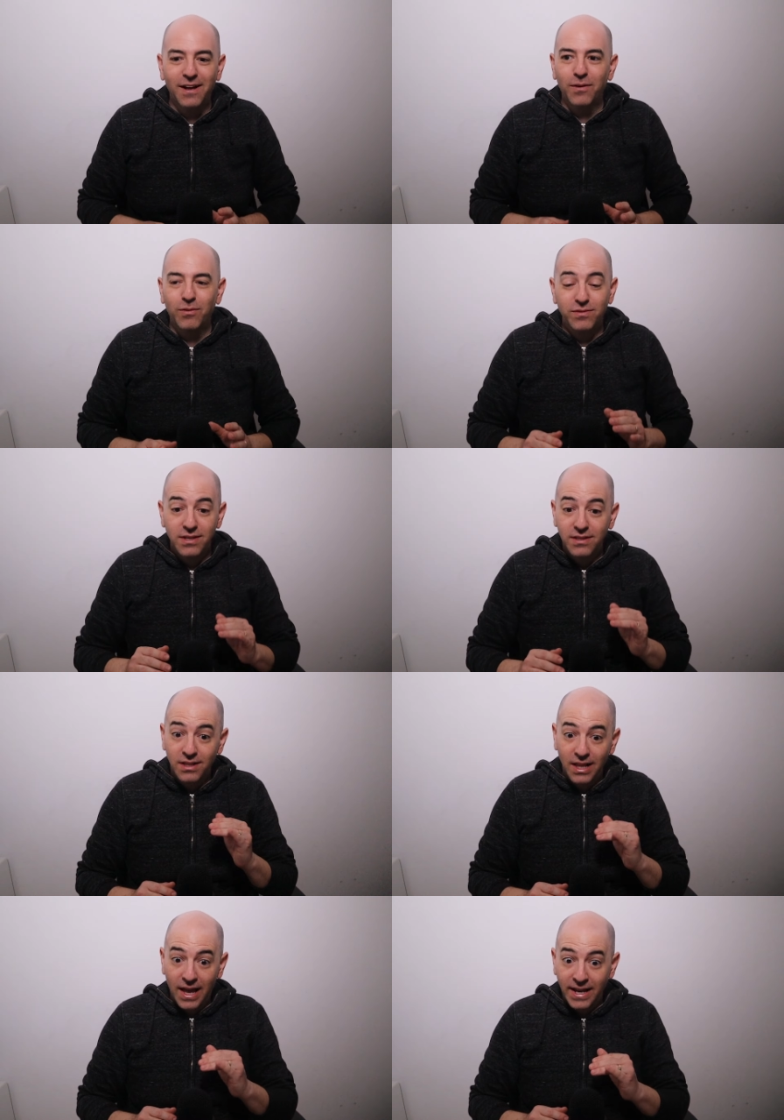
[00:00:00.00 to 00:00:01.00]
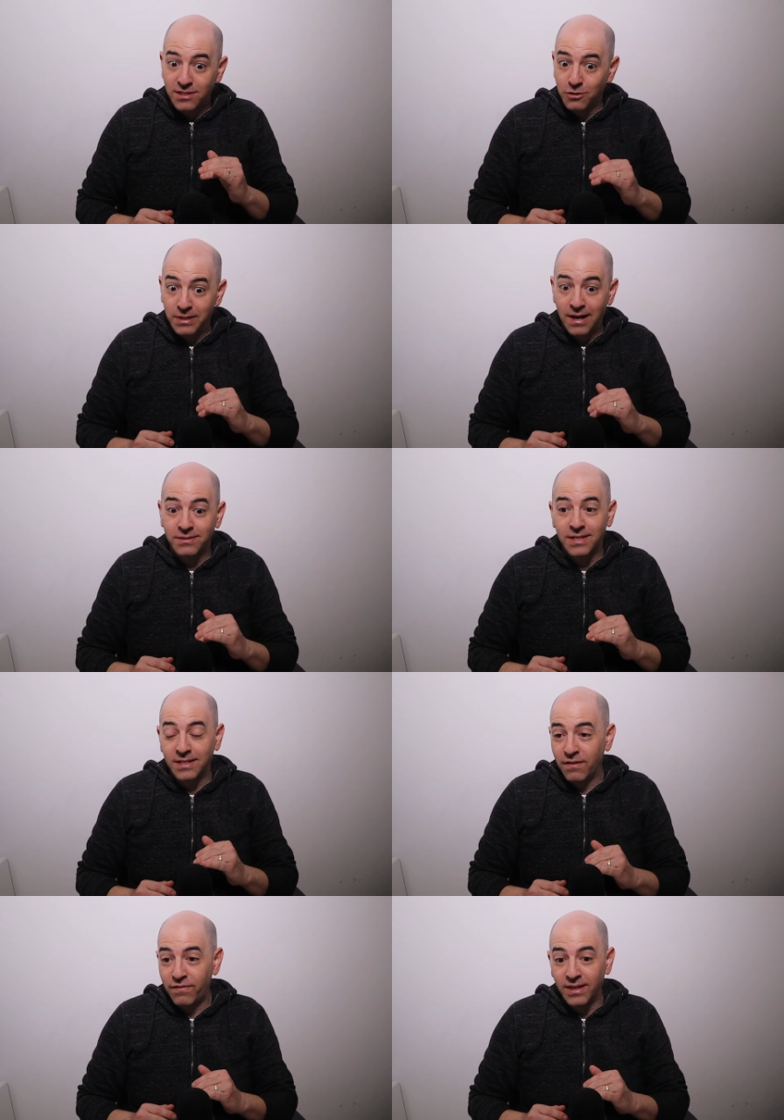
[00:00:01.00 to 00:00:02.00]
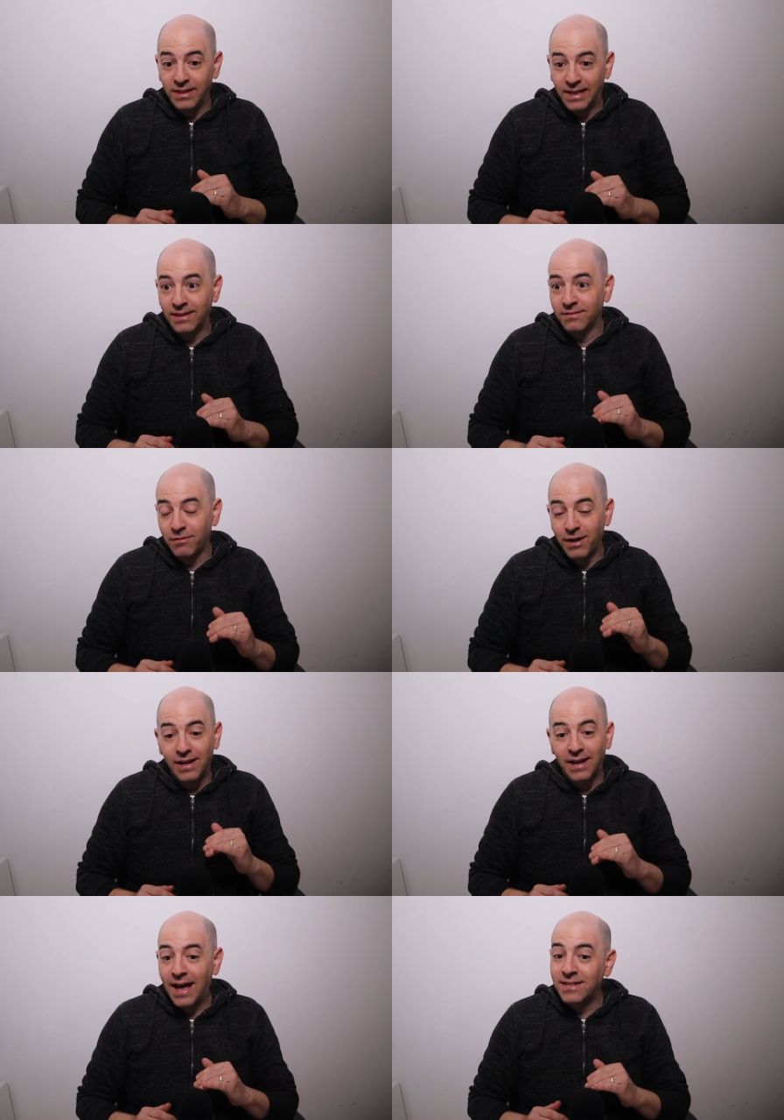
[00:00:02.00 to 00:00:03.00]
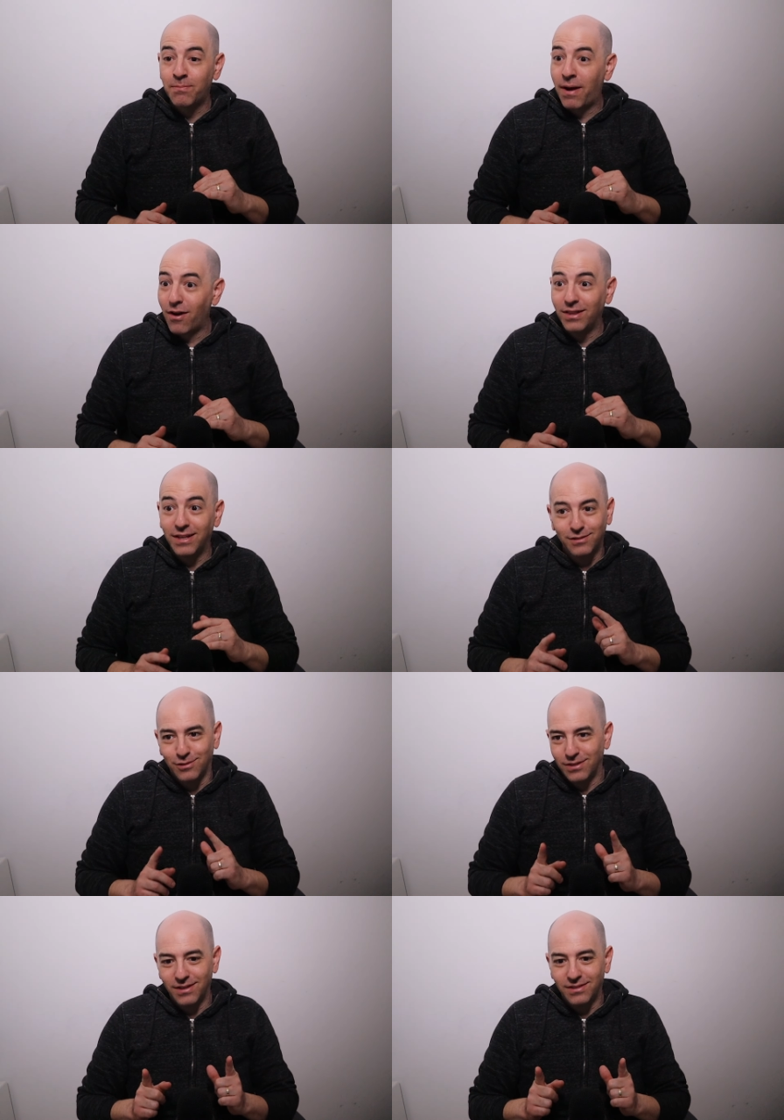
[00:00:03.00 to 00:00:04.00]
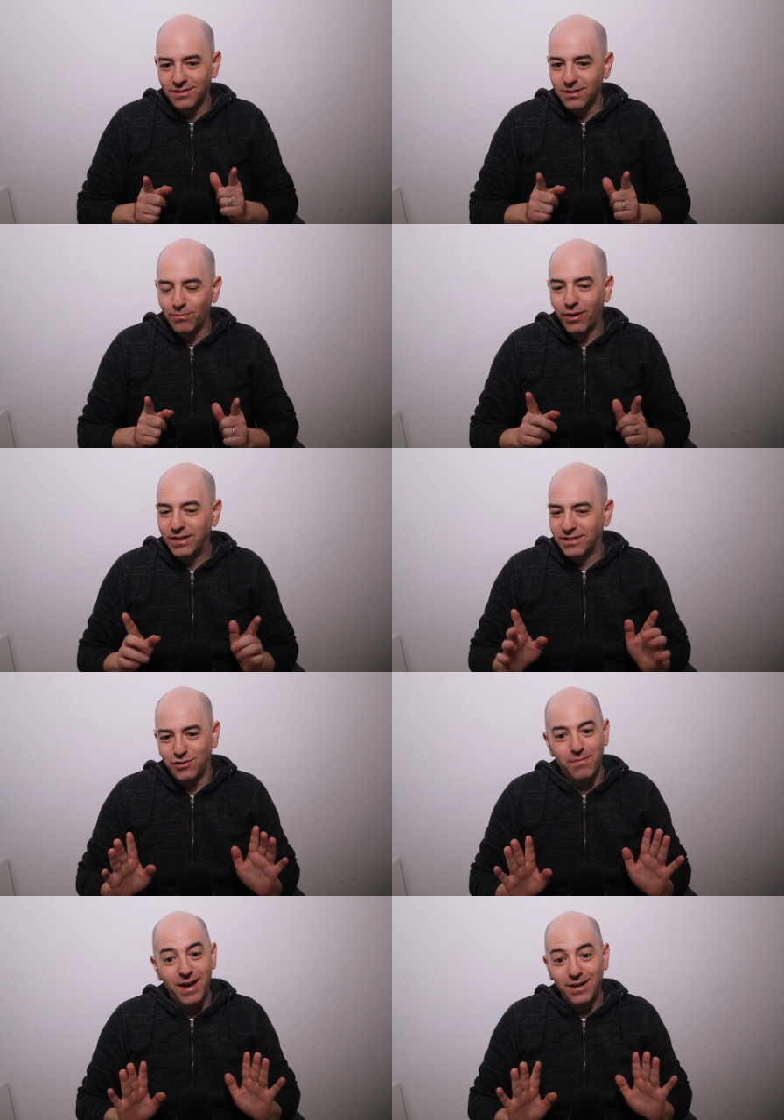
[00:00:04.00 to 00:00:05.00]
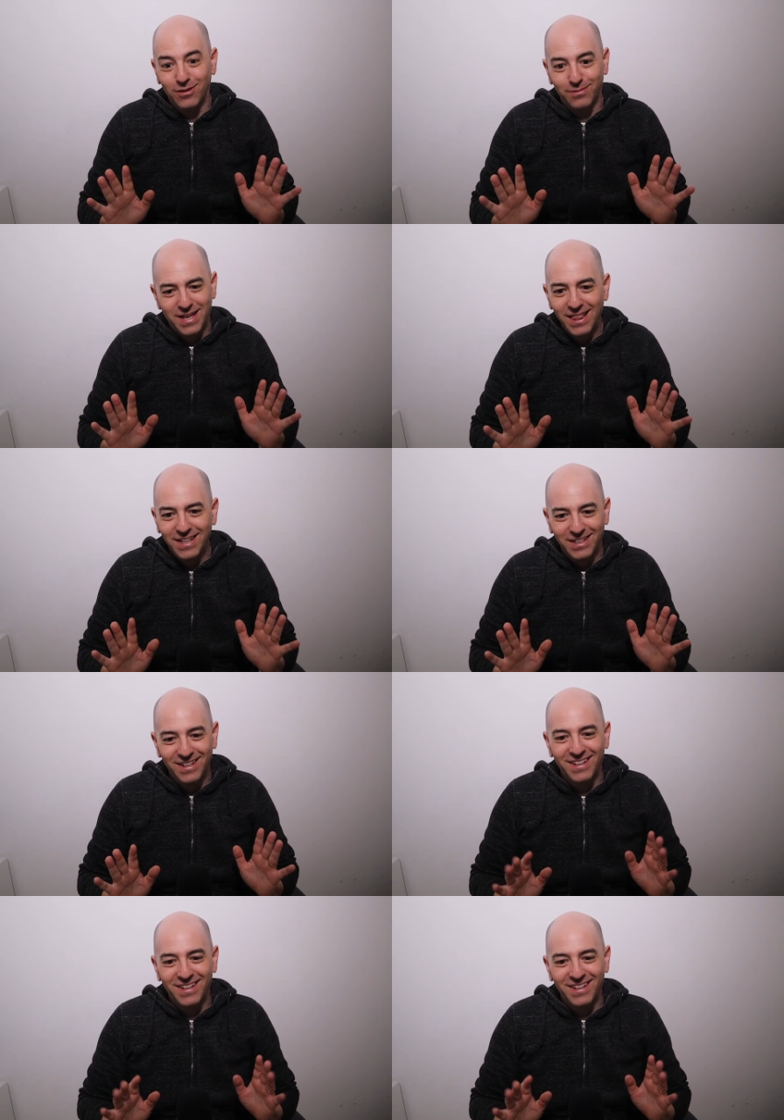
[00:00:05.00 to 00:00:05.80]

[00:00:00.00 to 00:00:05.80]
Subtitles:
We've seen the likes go down significantly, right? It has a parallel to the price of Shiba Inu, I'm telling you.